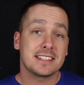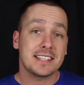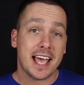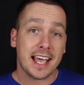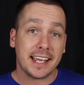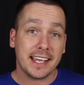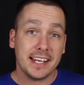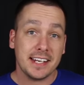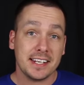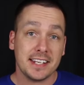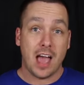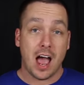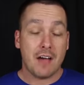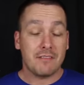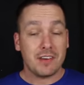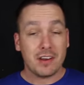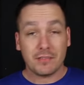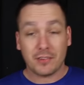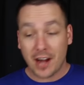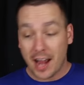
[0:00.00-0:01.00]
Second, I've
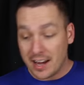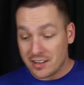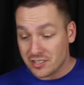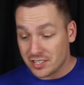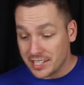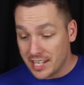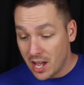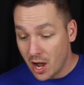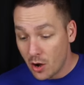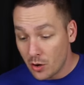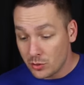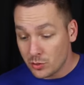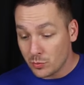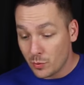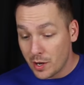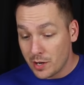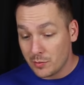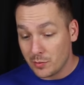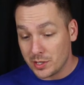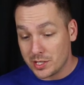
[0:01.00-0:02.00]
never actually owned
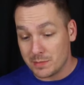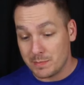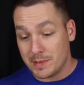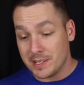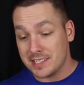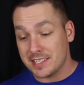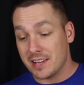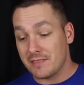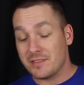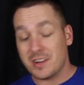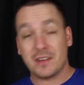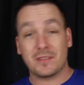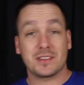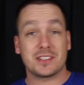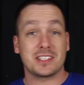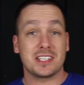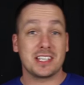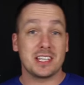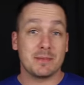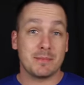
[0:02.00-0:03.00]
one, which means I've never
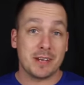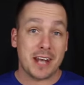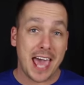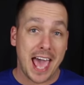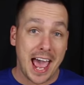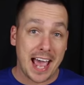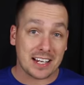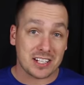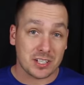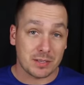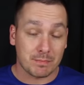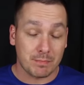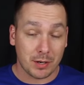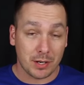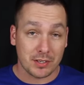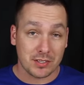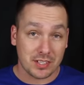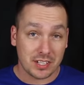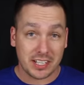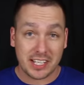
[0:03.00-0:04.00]
seen them in action
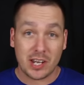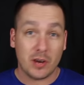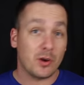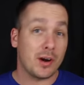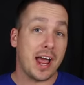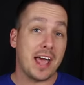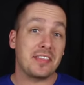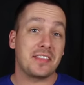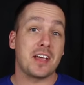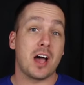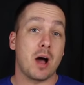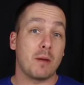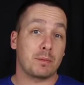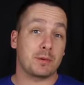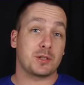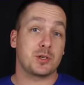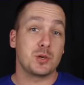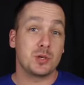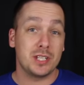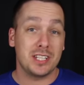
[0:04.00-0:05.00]
personally or had the
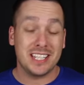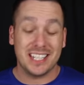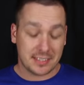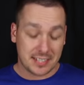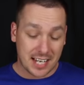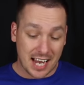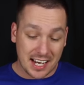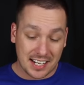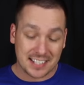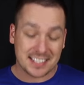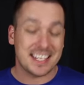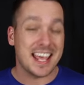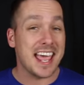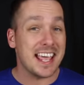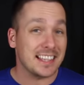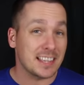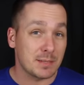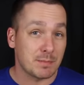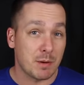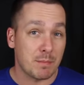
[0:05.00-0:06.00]
opportunity to kind of
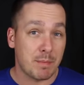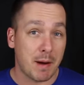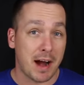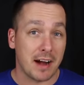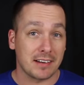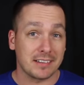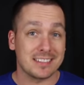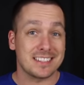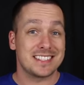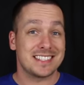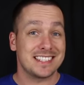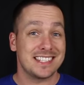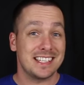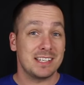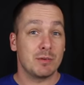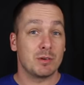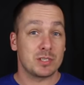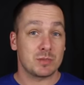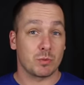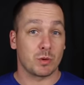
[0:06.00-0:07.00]
take them apart and see
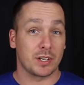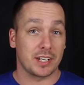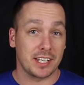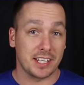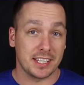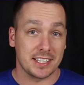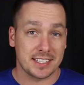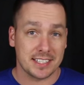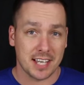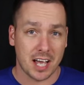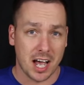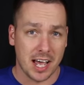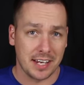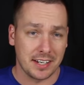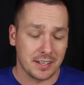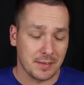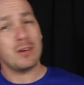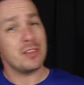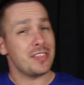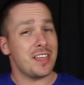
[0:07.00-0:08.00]
what's working
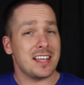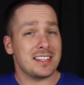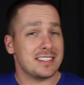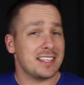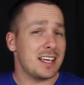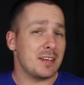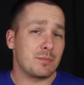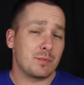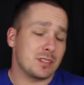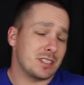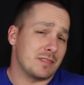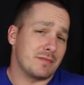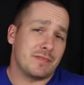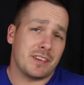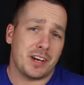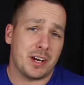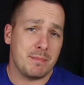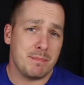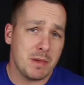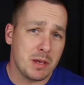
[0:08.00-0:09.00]
inside. With that said, with some
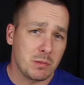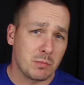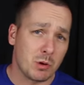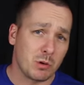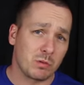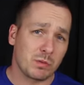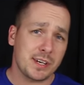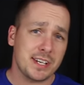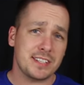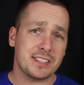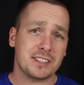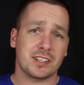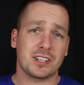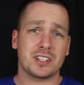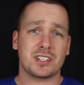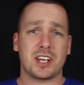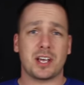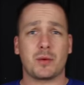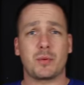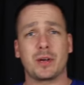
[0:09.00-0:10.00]
very minimal
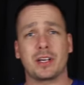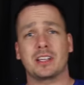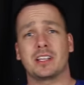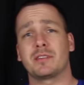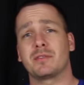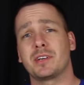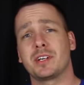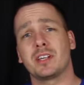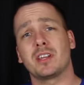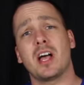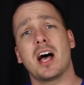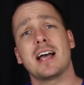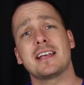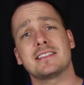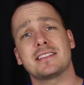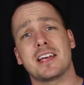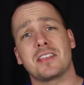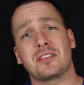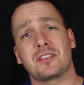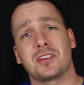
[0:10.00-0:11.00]
research, I quickly
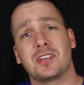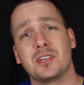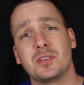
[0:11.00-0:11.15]
realized that they're